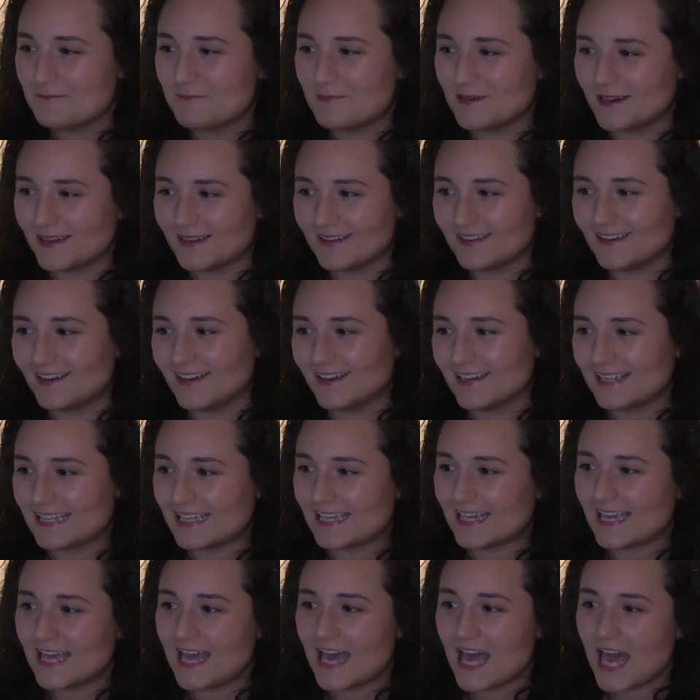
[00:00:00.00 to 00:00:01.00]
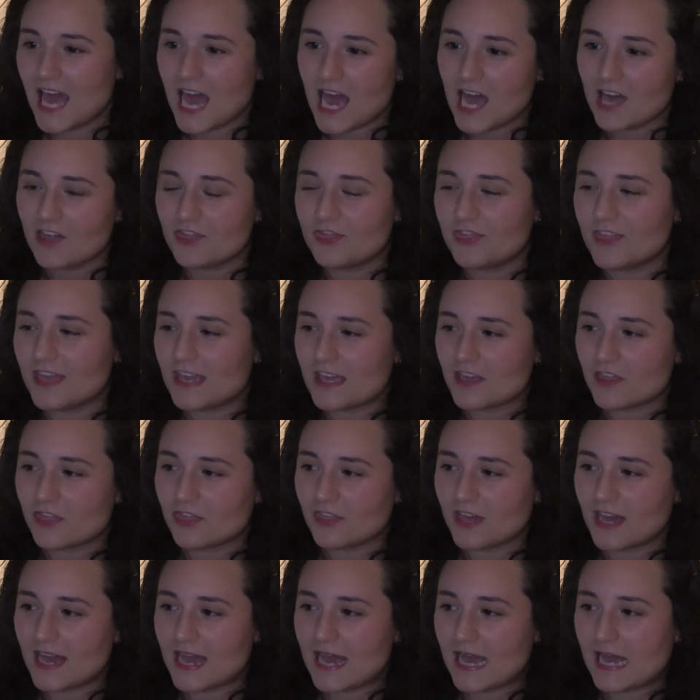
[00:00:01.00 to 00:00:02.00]
But like, I think
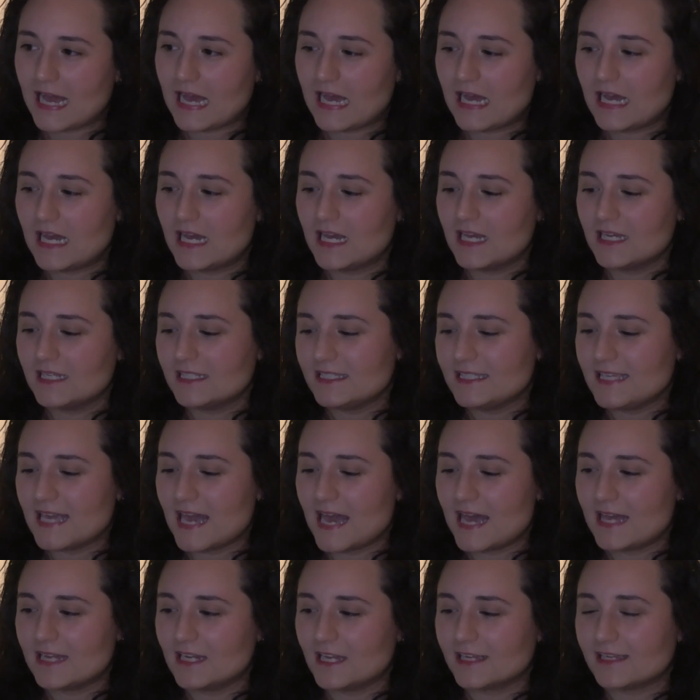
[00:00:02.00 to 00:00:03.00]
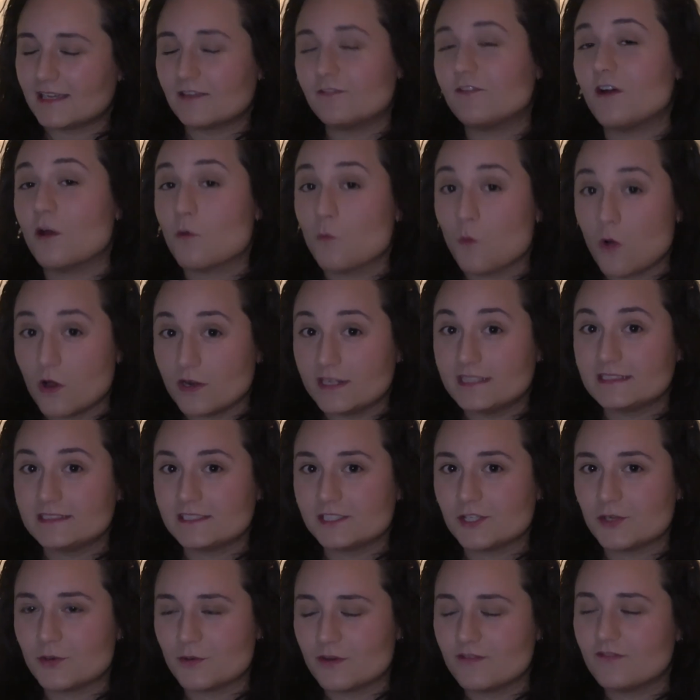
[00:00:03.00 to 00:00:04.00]
that, yeah, like if I wanted
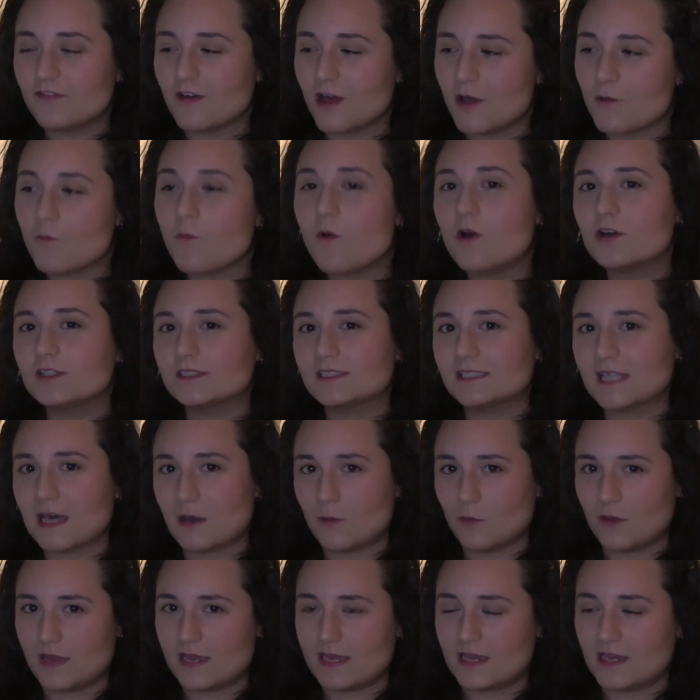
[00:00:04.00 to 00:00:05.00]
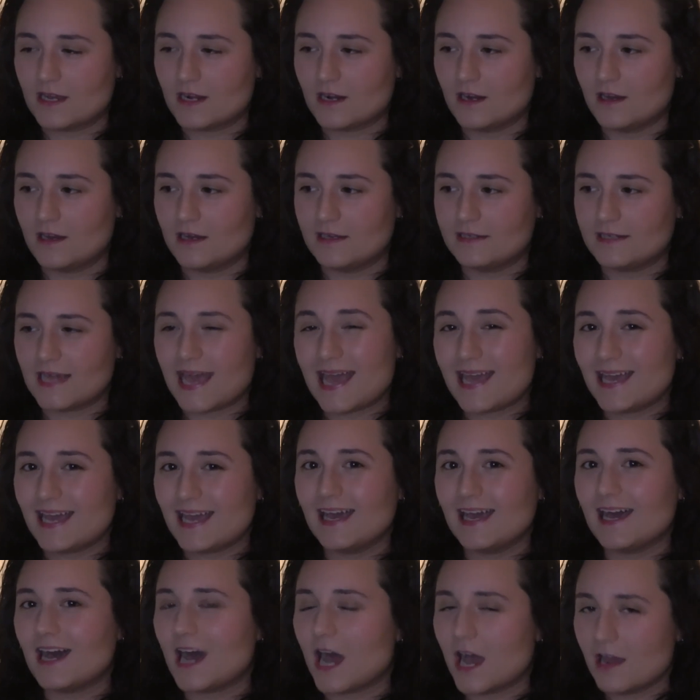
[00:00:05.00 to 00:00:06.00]
to, if I was that way inclined,
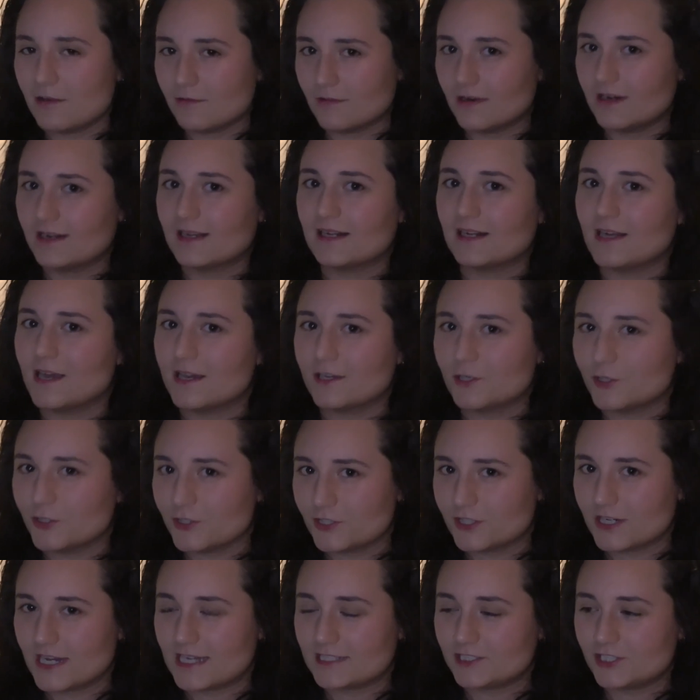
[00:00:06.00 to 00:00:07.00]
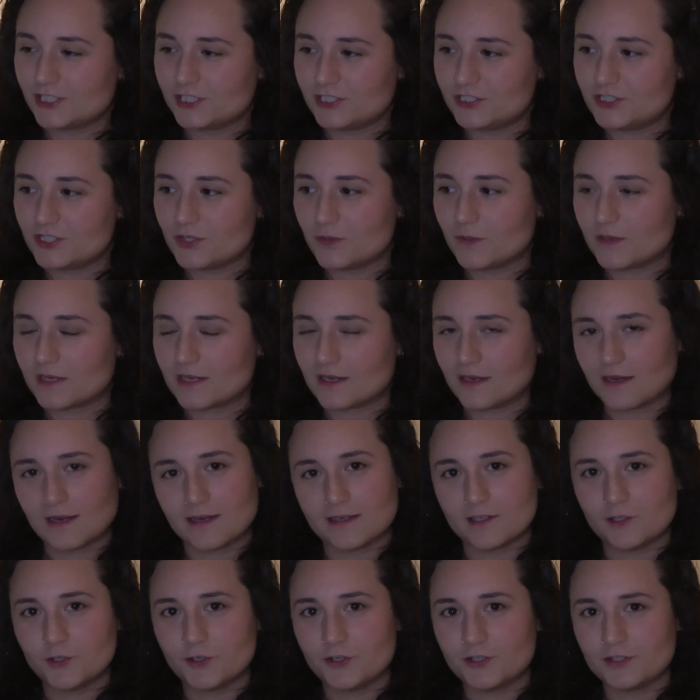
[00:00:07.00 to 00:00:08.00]
ironically, I couldn't actually do it.
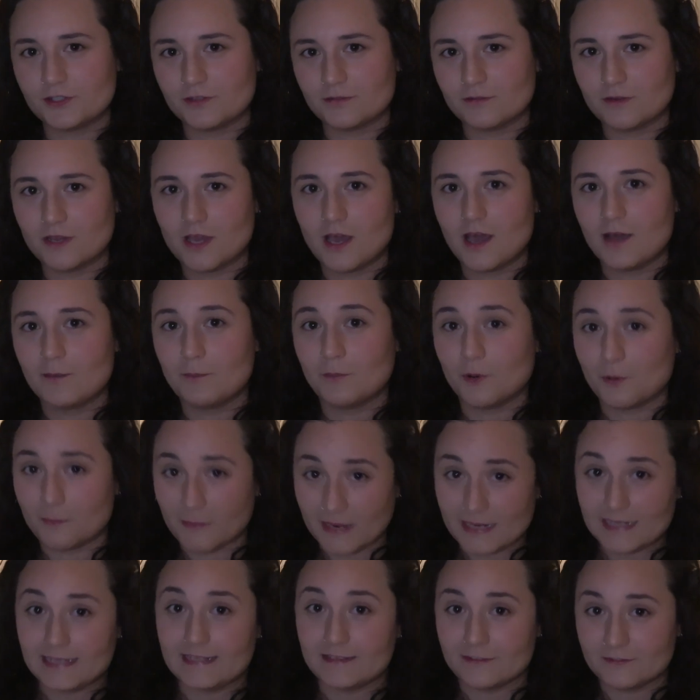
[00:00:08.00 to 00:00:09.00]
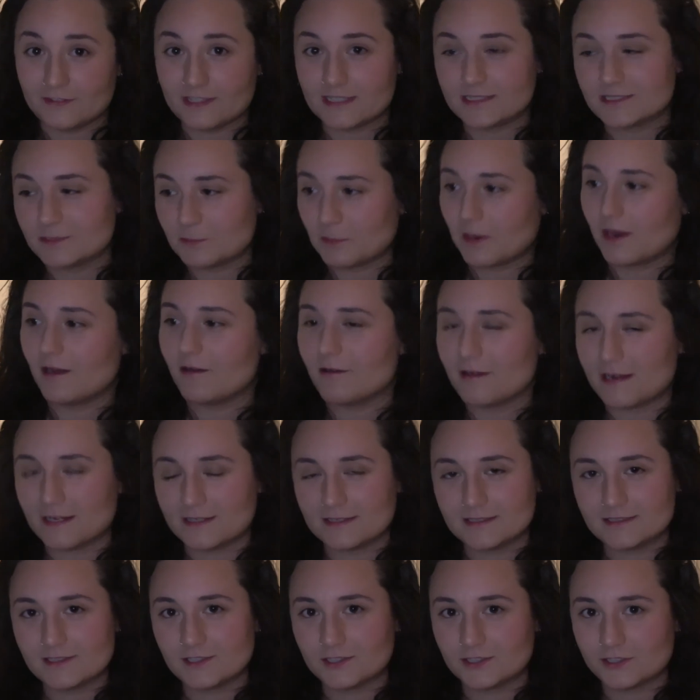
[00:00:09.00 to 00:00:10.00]
I couldn't put my lived
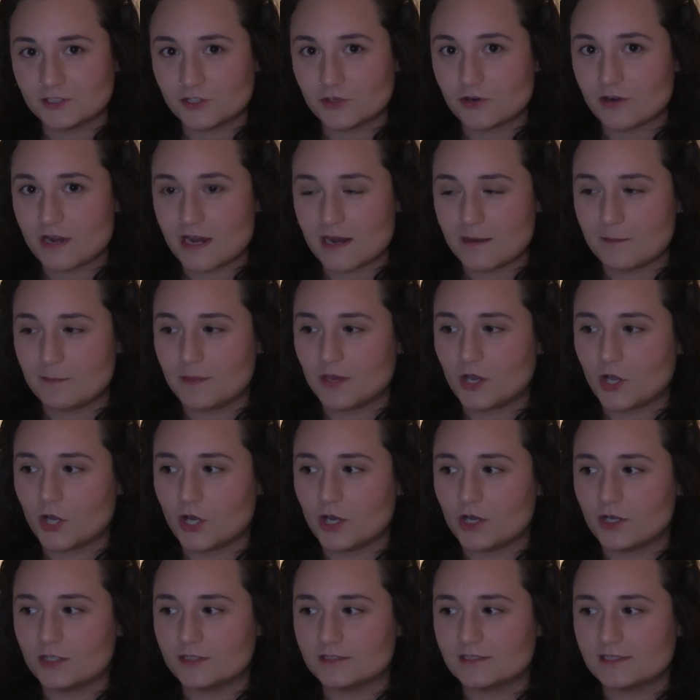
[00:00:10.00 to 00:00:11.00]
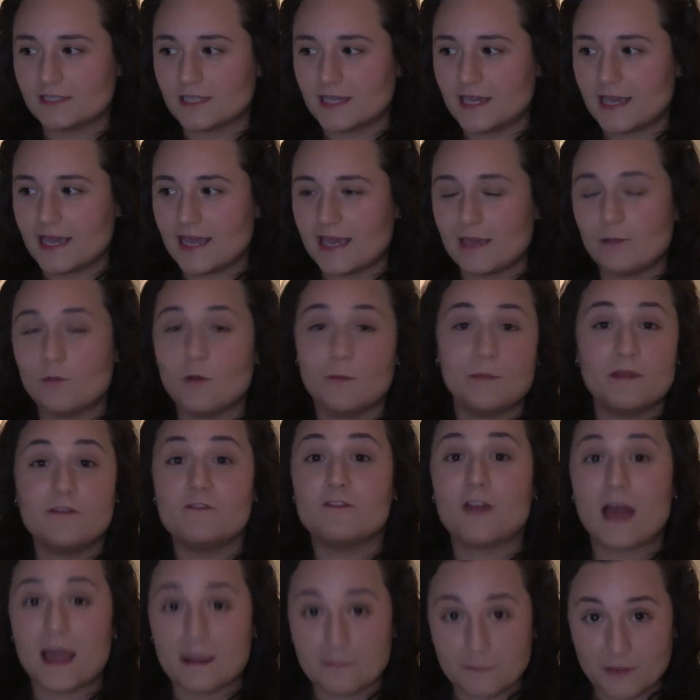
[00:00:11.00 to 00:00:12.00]
experience on screen because it would be
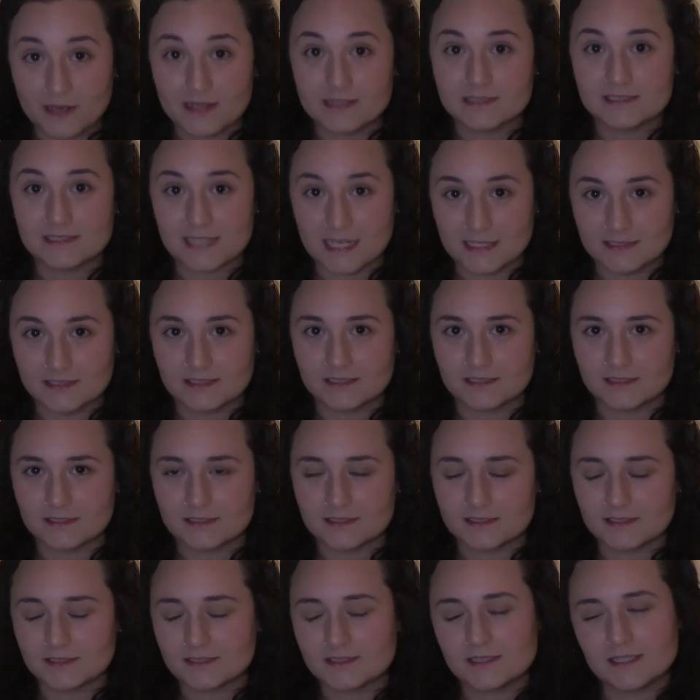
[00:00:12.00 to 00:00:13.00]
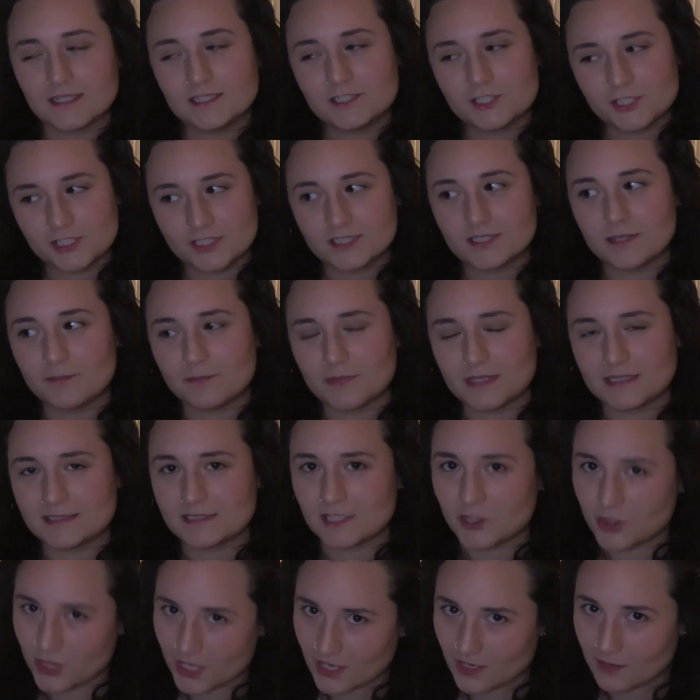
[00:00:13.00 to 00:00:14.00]
flagged by the censors. So that's just something
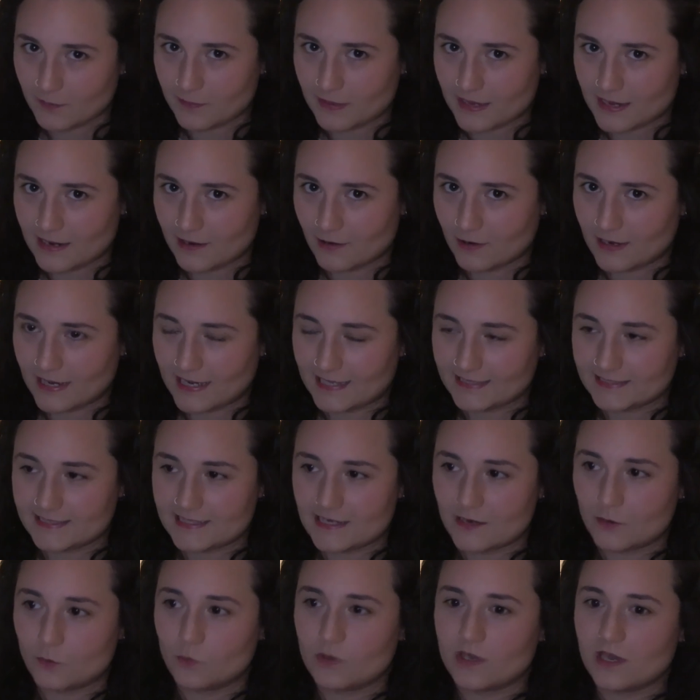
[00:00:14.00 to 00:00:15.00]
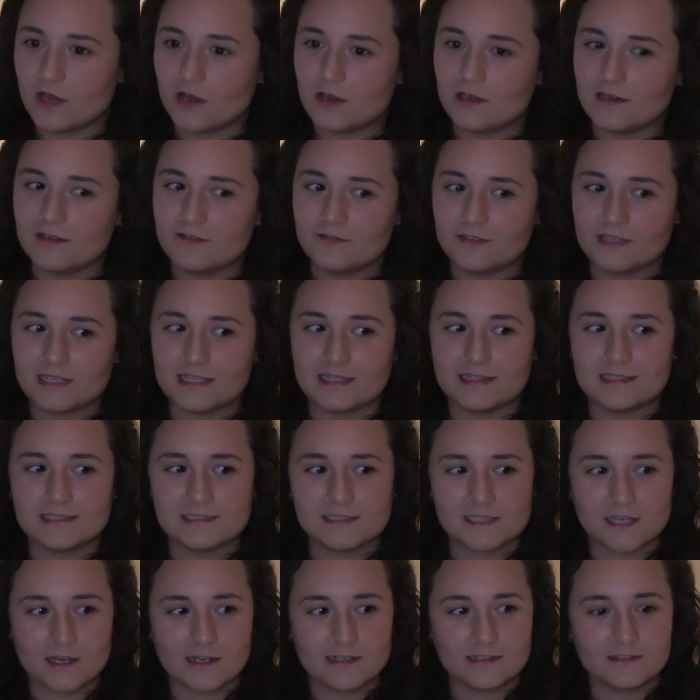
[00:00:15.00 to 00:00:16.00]
to think about. And yeah, we are living in
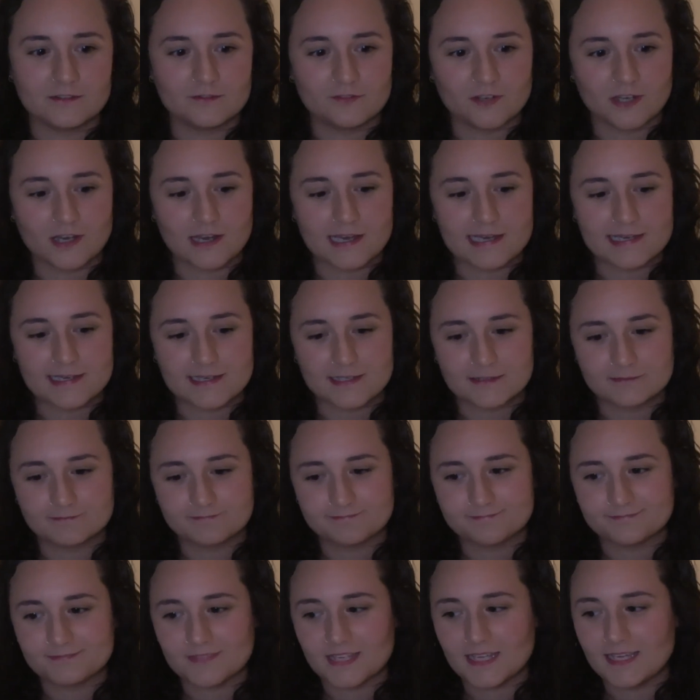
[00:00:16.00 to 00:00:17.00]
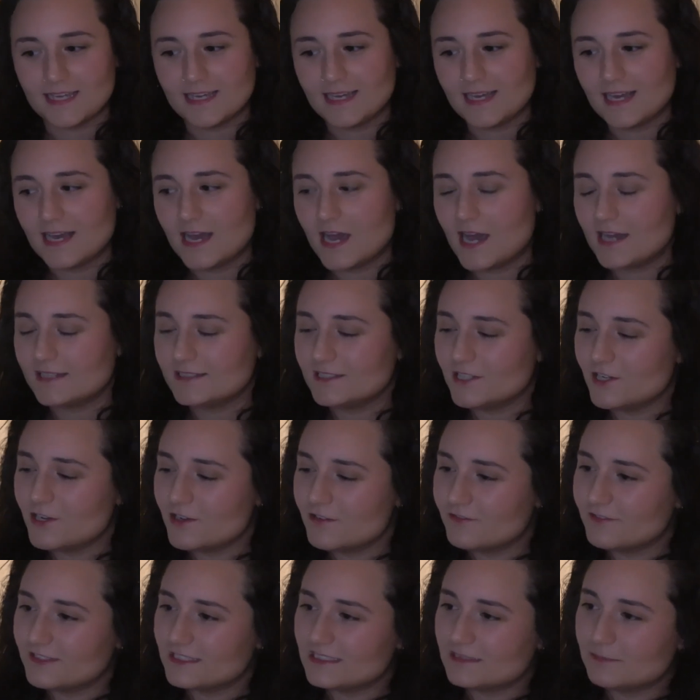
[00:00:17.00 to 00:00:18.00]
this kind of like, I don't know
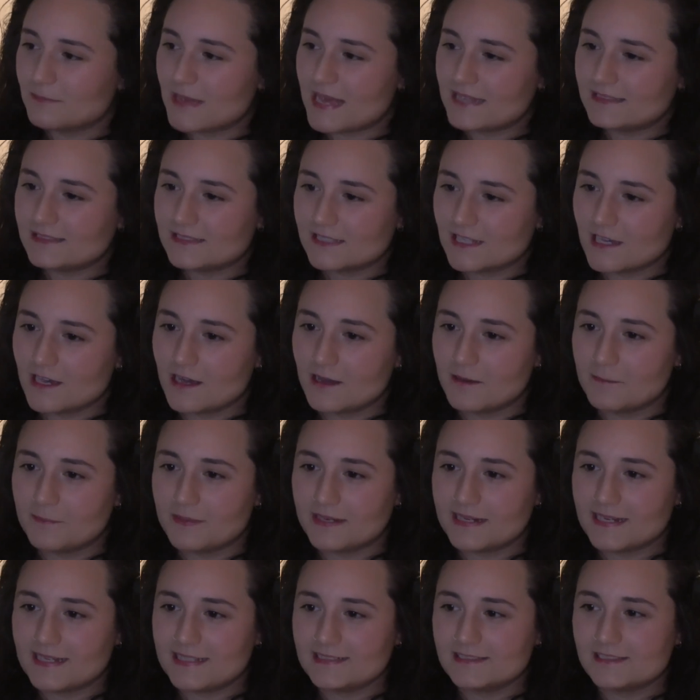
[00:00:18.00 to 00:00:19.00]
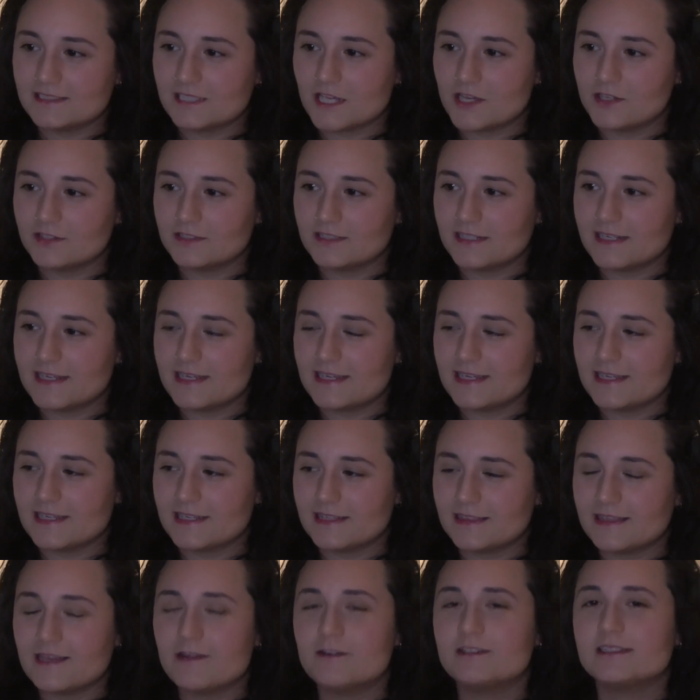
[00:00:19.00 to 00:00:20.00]
if it's meta, but it is
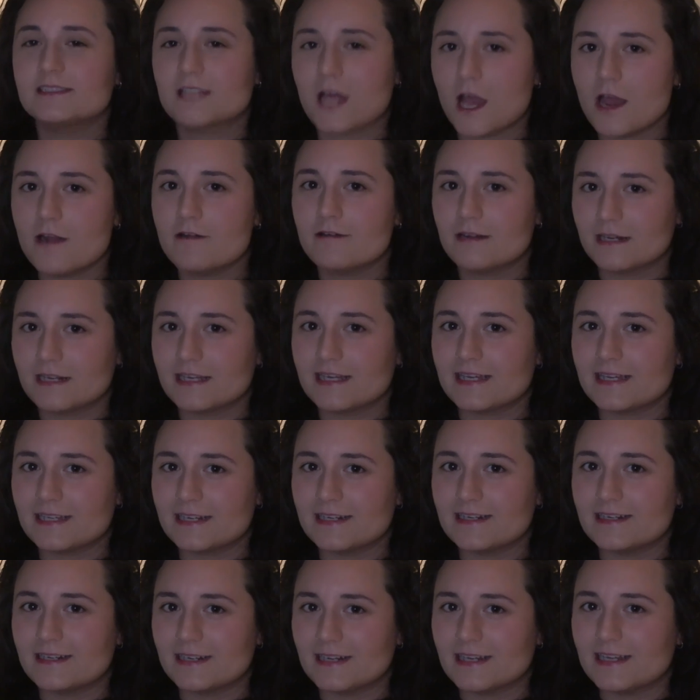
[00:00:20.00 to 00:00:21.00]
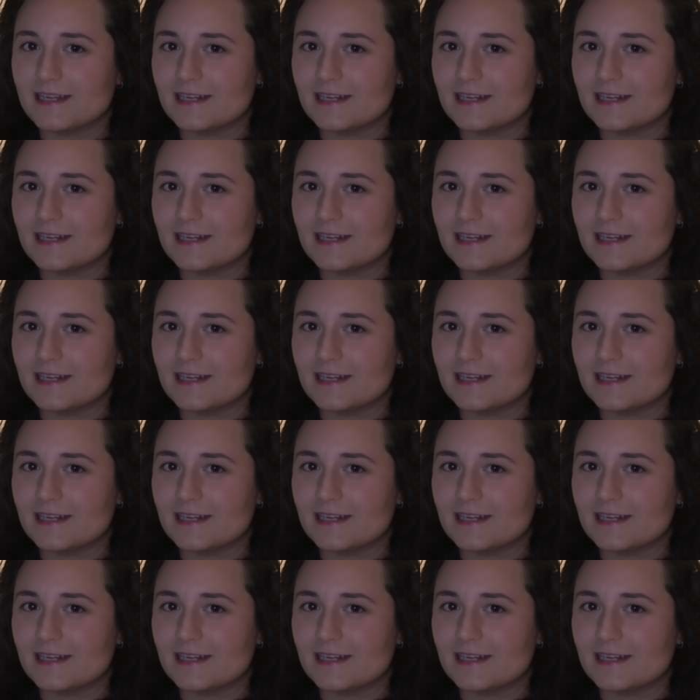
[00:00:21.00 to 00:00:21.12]
certainly, there is irony in